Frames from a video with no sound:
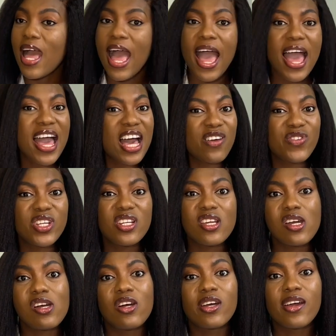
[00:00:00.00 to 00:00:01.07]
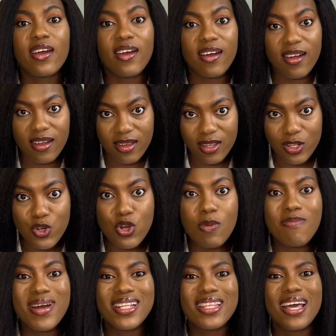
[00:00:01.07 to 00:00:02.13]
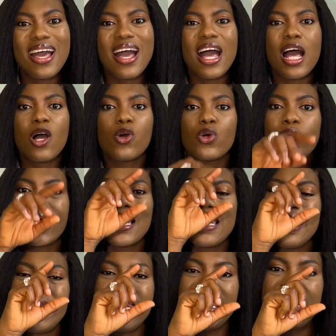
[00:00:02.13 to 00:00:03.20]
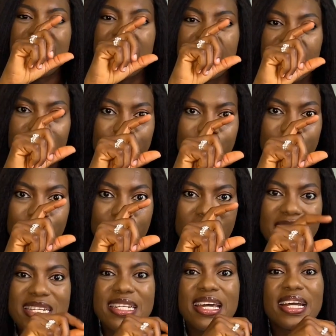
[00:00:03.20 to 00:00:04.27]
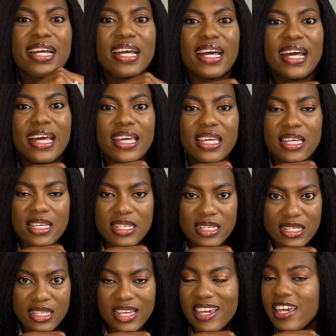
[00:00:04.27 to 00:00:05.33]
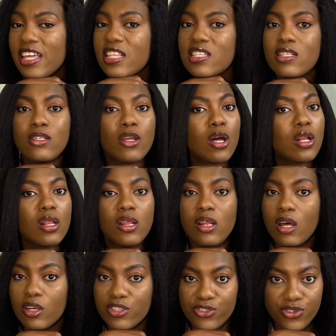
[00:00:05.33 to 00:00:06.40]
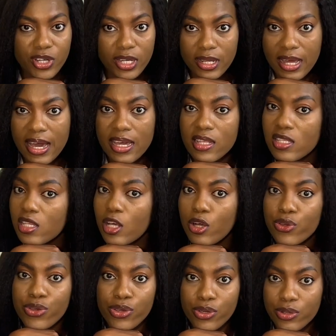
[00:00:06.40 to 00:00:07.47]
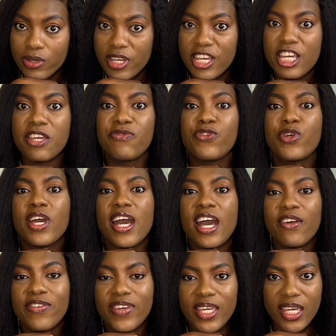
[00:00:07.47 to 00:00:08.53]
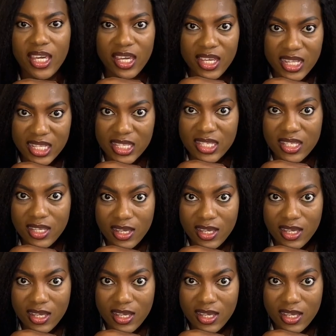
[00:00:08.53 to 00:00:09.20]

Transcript: Having a car, no matter how little that car is, it's not luxury. I tell you, if you have kids